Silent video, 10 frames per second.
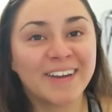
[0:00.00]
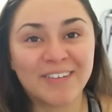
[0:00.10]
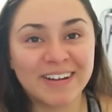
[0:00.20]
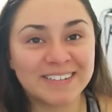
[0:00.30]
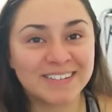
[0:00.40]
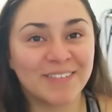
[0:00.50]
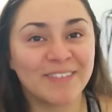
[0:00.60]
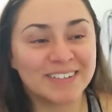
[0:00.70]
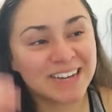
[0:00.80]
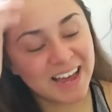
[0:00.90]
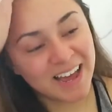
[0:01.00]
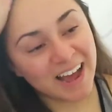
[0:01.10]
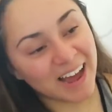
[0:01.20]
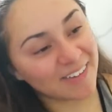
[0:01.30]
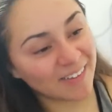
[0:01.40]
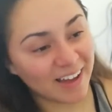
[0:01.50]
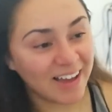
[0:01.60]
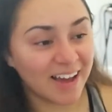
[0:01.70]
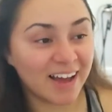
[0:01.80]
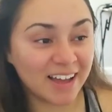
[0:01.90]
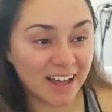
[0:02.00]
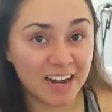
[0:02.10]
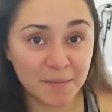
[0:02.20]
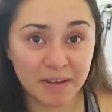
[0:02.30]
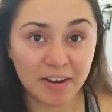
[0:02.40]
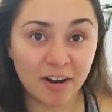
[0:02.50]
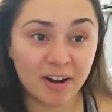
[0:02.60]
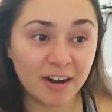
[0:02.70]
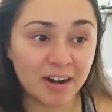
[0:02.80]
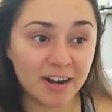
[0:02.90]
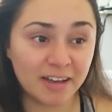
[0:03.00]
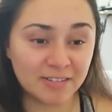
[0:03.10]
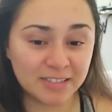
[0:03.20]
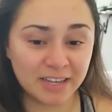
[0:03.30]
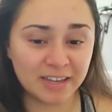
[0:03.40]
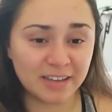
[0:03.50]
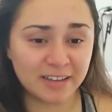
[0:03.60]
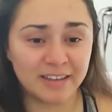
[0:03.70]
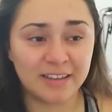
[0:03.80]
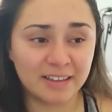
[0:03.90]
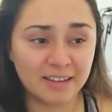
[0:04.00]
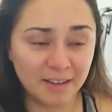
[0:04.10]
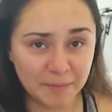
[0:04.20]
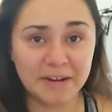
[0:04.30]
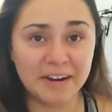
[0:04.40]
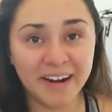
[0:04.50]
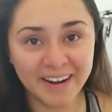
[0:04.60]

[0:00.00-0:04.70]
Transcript: I cried so much. I I got out of my car and I was like, come here.